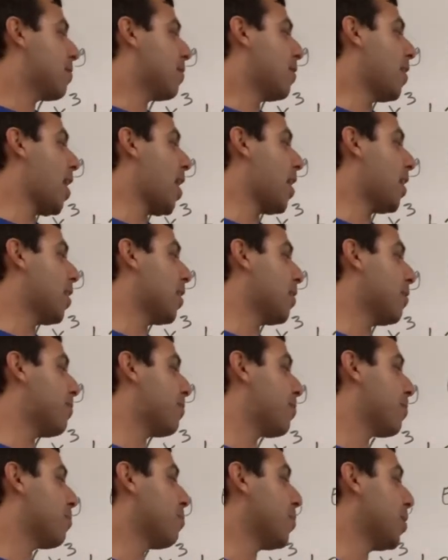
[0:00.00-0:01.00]
negative
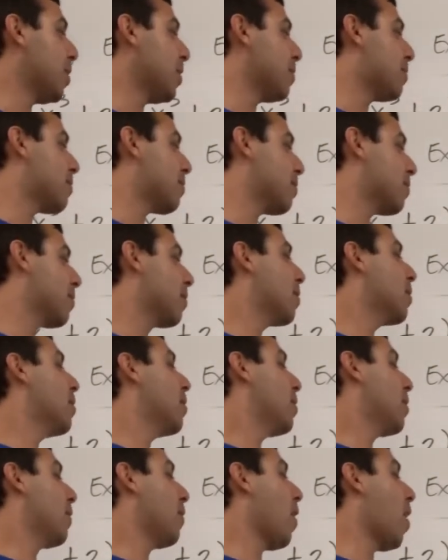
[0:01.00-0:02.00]
means
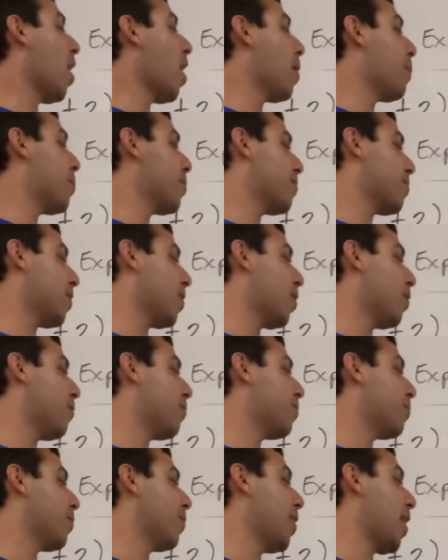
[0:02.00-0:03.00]
the opposite of
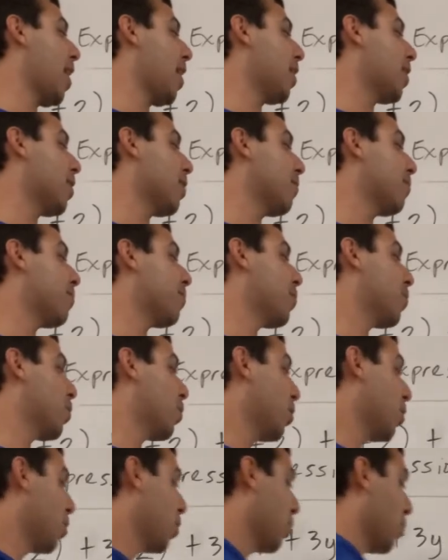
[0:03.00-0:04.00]
negative,
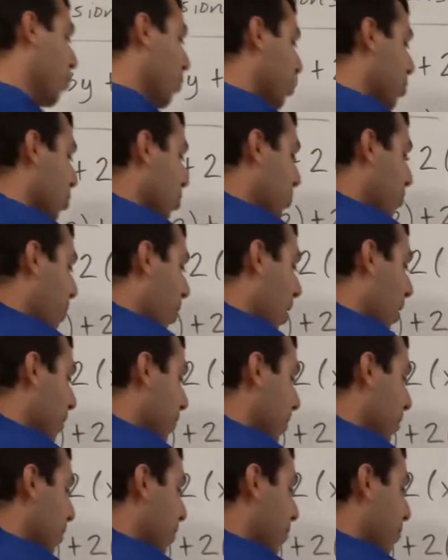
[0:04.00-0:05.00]
which is
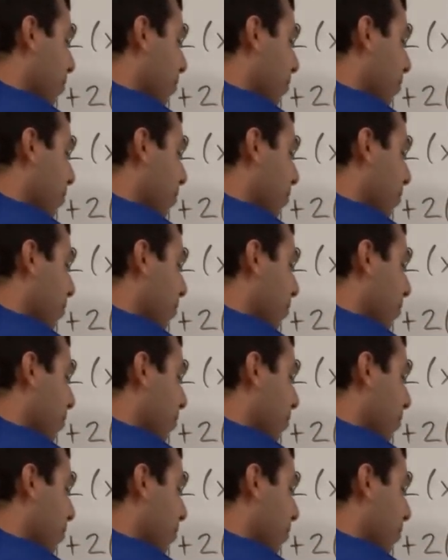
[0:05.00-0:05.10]
positive.